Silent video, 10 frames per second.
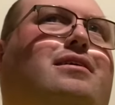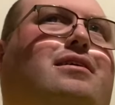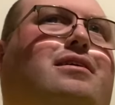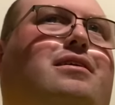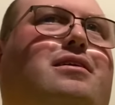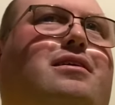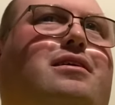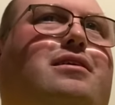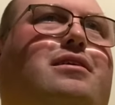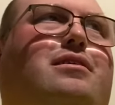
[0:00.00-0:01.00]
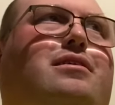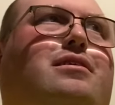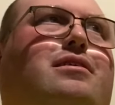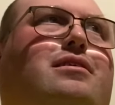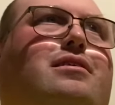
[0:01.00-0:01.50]
Oh,
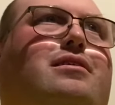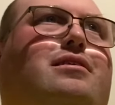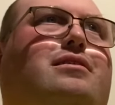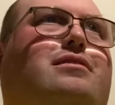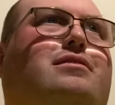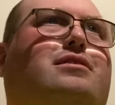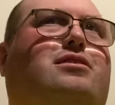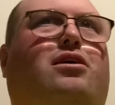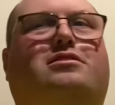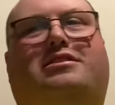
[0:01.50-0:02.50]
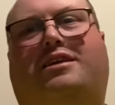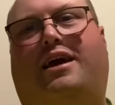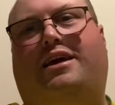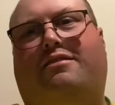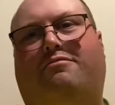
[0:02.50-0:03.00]
God's
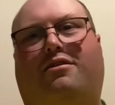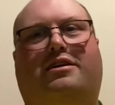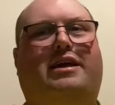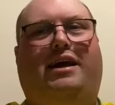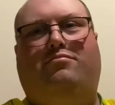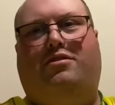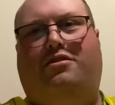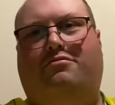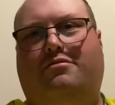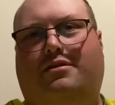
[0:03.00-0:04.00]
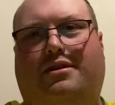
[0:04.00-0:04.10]
sake. What a game, though.